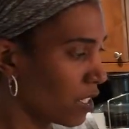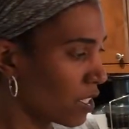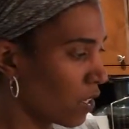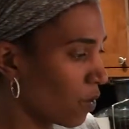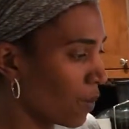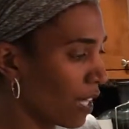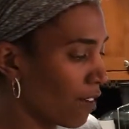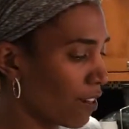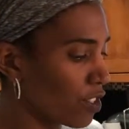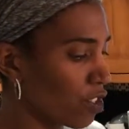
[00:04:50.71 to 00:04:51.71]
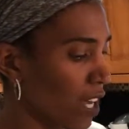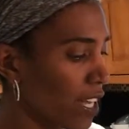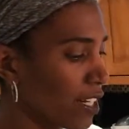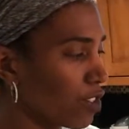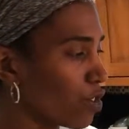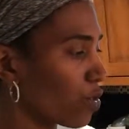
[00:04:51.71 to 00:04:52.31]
So we have our tried and